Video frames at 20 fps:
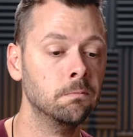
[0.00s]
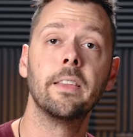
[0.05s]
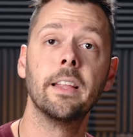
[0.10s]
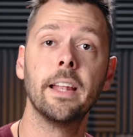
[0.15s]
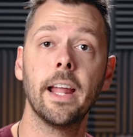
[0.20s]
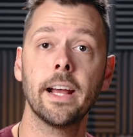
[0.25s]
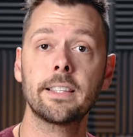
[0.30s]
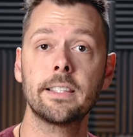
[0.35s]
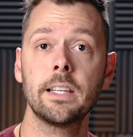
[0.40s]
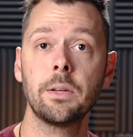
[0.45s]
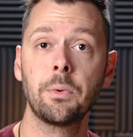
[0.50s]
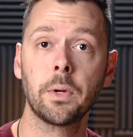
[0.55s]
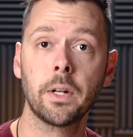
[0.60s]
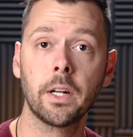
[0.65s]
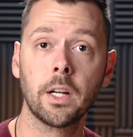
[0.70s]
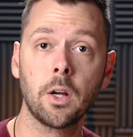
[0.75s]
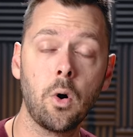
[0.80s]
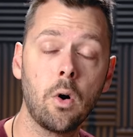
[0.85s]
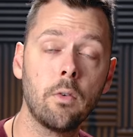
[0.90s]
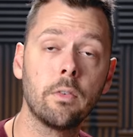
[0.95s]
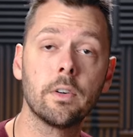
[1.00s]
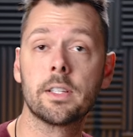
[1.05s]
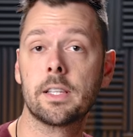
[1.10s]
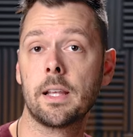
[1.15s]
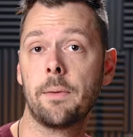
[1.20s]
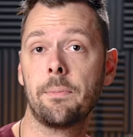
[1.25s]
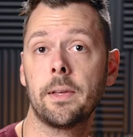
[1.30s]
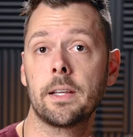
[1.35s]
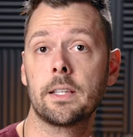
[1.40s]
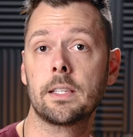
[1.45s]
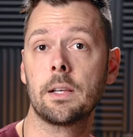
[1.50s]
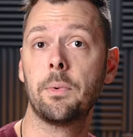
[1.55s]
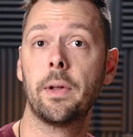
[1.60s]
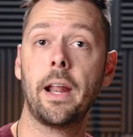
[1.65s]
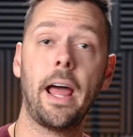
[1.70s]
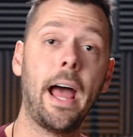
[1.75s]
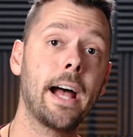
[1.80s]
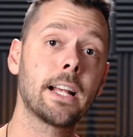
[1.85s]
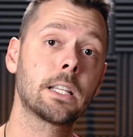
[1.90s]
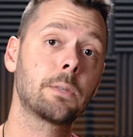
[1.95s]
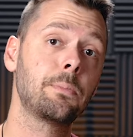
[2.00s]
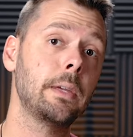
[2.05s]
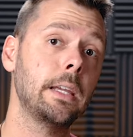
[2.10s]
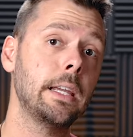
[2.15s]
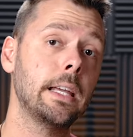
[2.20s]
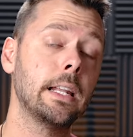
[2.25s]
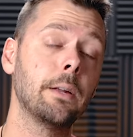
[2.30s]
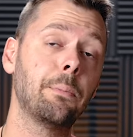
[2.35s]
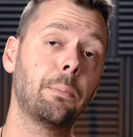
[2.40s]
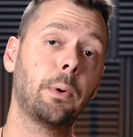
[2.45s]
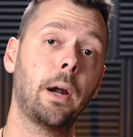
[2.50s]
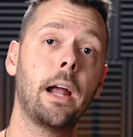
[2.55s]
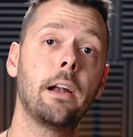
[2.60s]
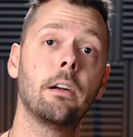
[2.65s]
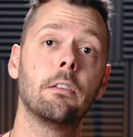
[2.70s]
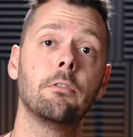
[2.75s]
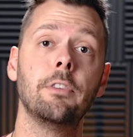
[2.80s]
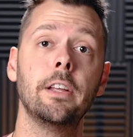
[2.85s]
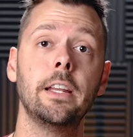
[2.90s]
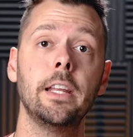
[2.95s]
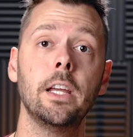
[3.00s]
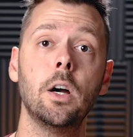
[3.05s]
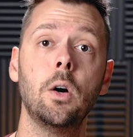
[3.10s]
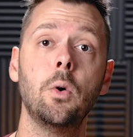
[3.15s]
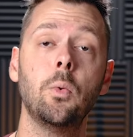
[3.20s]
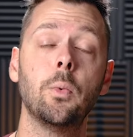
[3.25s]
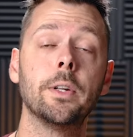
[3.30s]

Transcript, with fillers: The next thing we're gonna go over is something someone asked me in a prior video,